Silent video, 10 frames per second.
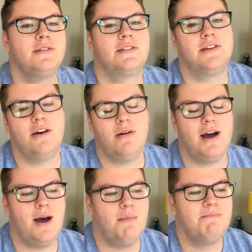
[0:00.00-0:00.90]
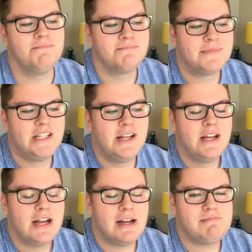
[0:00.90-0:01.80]
so
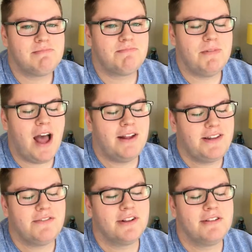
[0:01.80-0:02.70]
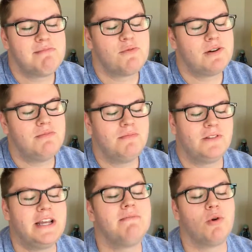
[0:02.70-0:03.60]
I definitely
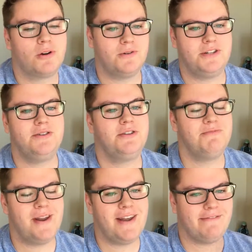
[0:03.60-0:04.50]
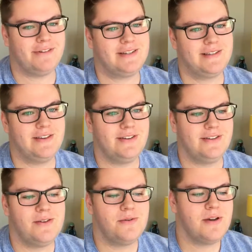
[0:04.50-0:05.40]
lean more towards YouTube, and Netflix is good
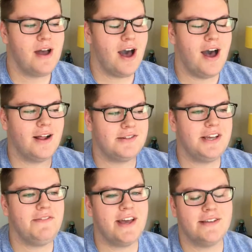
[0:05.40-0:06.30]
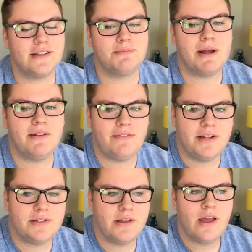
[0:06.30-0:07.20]
too. TV has its
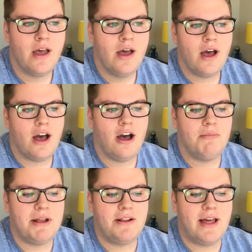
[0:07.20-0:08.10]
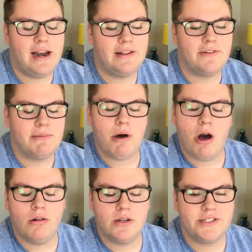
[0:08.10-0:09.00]
benefits in that it's very
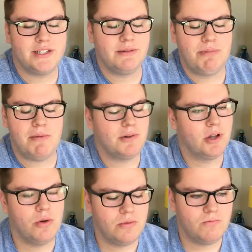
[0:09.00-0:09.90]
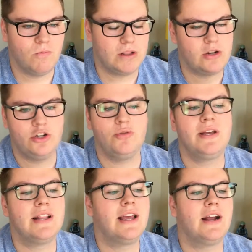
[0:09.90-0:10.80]
polished and people know what they're
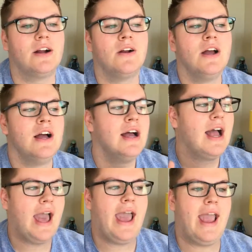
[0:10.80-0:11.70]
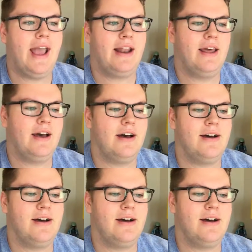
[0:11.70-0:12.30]
doing there, and